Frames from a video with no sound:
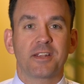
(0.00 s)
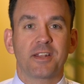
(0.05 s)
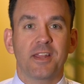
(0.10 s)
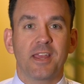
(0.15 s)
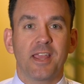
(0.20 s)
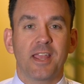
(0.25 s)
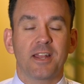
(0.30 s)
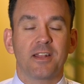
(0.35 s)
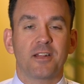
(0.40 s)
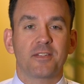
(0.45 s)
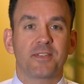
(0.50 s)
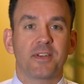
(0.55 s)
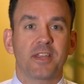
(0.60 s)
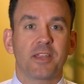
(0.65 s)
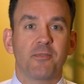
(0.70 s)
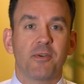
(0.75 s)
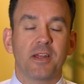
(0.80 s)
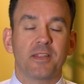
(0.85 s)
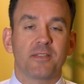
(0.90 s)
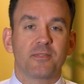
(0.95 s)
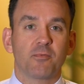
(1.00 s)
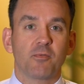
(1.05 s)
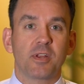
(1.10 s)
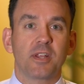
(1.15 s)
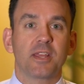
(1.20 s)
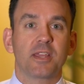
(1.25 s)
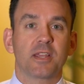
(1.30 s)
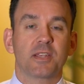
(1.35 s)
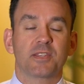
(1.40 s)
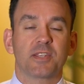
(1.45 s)
today, and I'll tell you what,
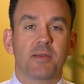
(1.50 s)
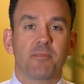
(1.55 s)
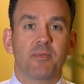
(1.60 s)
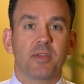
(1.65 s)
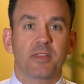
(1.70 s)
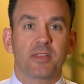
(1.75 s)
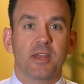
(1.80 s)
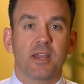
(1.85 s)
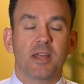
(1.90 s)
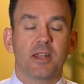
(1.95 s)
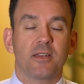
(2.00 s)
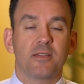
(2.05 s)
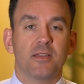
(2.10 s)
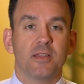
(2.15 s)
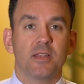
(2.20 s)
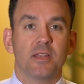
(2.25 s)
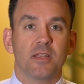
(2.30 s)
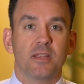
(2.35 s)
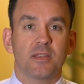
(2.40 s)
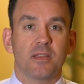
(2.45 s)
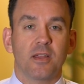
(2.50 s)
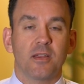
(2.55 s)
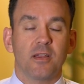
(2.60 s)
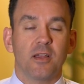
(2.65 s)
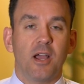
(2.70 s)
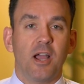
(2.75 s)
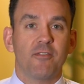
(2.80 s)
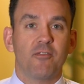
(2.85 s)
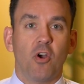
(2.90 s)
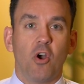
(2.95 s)
reading is something that
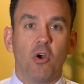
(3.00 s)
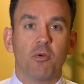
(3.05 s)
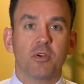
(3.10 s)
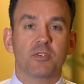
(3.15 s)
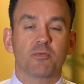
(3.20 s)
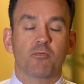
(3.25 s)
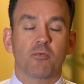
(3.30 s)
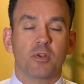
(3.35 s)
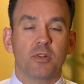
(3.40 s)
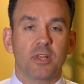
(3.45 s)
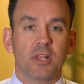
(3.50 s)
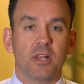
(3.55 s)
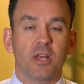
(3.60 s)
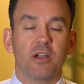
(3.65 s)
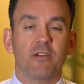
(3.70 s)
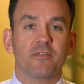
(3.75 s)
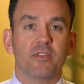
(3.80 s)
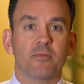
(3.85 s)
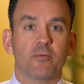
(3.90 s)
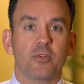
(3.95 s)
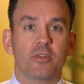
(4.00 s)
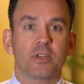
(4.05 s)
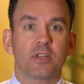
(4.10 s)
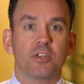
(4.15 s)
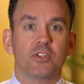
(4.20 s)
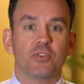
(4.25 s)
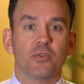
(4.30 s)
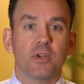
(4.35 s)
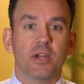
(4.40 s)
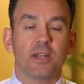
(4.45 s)
I've always really loved and really
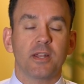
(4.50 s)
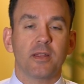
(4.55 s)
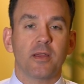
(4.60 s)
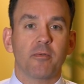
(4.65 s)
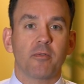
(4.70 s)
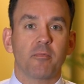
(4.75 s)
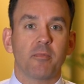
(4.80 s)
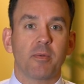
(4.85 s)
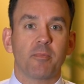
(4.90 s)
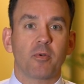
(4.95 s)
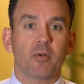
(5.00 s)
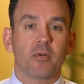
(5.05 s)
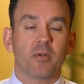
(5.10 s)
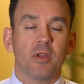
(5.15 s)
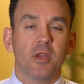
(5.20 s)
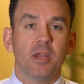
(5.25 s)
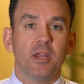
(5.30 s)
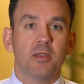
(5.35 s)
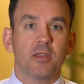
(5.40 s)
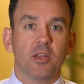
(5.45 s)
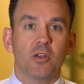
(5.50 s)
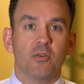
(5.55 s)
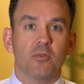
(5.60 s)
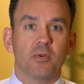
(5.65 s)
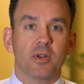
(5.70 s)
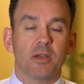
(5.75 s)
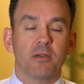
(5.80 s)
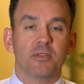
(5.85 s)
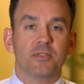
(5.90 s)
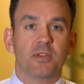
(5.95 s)
enjoyed. I remember,
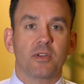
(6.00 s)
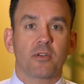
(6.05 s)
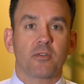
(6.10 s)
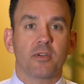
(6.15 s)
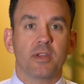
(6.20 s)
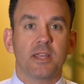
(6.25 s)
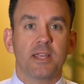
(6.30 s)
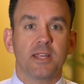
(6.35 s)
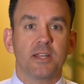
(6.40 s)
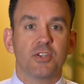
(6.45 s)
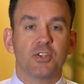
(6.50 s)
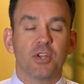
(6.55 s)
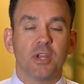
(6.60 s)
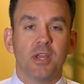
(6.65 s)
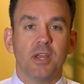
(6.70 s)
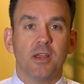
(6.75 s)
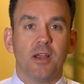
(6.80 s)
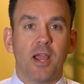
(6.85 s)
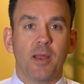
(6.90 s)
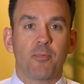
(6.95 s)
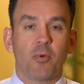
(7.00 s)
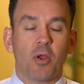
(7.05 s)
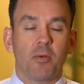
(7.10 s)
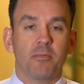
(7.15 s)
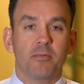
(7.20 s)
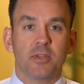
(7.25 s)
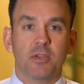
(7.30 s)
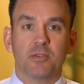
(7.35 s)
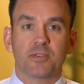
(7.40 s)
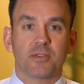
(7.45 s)
when I was your age, I
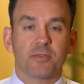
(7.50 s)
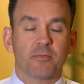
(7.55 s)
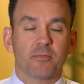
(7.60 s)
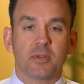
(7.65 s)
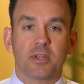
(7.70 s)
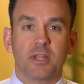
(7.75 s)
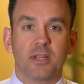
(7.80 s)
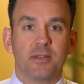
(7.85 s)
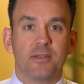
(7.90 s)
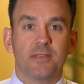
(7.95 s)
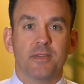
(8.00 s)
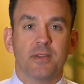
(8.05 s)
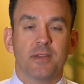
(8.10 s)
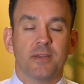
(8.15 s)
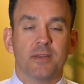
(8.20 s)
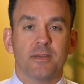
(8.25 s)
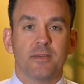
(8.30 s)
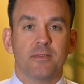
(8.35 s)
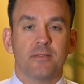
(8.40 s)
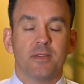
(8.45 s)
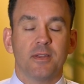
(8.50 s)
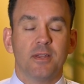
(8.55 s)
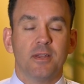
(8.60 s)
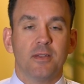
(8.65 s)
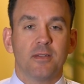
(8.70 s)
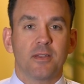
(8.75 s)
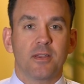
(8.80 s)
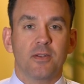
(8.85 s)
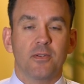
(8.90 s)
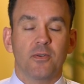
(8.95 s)
probably used to read,
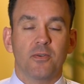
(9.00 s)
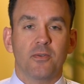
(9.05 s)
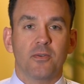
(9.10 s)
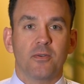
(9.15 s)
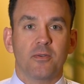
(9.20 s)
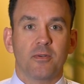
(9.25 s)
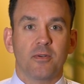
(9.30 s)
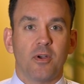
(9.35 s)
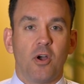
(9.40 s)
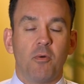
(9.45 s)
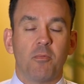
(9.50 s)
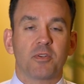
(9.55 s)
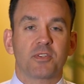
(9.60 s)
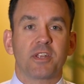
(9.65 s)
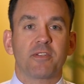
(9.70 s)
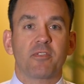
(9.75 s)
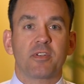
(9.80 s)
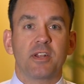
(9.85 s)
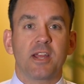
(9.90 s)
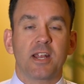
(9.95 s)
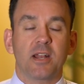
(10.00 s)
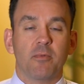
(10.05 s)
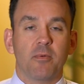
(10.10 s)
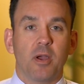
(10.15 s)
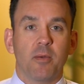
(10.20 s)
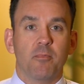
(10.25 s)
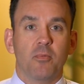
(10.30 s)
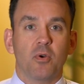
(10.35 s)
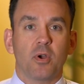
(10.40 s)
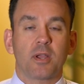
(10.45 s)
almost every night
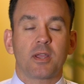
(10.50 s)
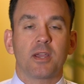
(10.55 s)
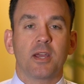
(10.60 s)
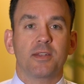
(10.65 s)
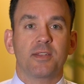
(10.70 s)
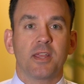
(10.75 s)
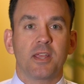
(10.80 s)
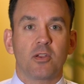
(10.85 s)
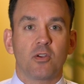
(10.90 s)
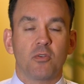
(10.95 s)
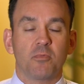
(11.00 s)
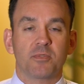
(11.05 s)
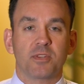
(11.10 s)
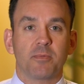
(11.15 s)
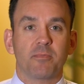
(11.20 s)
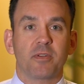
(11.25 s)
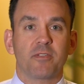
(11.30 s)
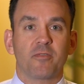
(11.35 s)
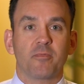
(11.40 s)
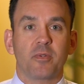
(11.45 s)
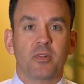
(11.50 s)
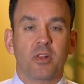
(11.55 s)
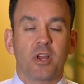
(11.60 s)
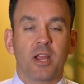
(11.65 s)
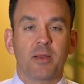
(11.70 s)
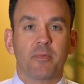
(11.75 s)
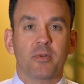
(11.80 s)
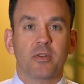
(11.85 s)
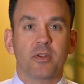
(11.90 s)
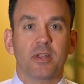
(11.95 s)
a book. I'd take home something from the
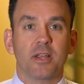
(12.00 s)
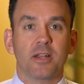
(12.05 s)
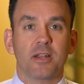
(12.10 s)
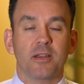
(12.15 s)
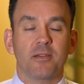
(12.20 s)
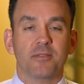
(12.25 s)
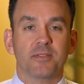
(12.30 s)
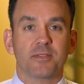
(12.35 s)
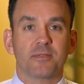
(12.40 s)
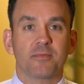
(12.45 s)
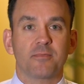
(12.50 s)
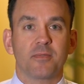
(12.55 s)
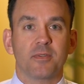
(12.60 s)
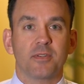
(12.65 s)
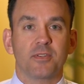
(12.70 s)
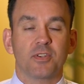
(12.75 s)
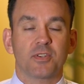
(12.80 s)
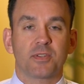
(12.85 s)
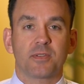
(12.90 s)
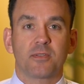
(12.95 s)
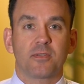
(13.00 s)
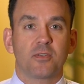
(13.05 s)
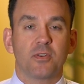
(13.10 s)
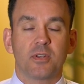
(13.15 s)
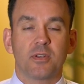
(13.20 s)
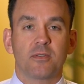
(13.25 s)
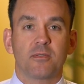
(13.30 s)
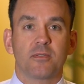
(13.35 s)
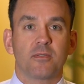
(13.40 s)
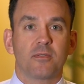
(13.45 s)
library, and I just
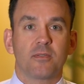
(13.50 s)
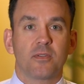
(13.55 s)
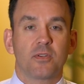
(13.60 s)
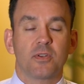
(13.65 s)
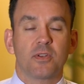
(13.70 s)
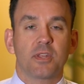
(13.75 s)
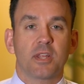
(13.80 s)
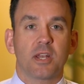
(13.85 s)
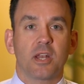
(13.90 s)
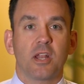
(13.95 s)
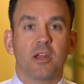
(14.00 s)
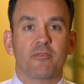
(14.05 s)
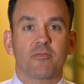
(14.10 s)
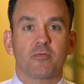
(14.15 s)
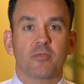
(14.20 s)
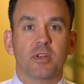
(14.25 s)
couldn't get enough